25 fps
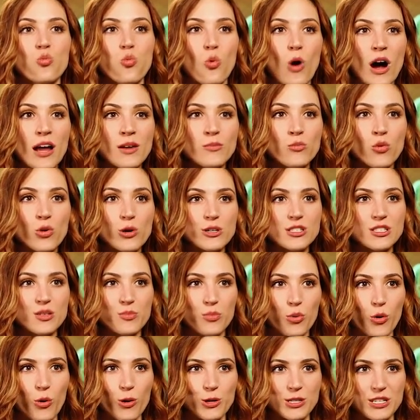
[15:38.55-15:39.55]
one more
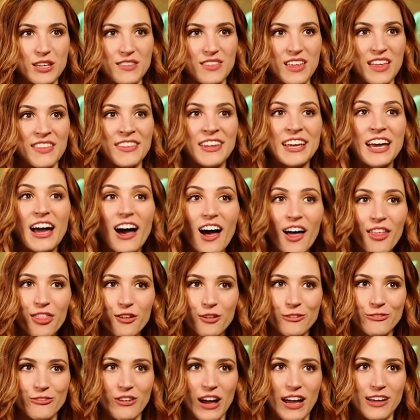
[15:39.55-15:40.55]
support than the
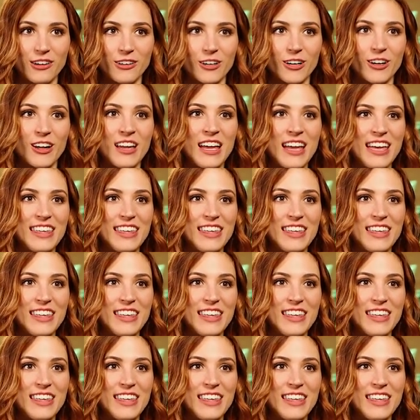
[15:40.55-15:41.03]
other fighter,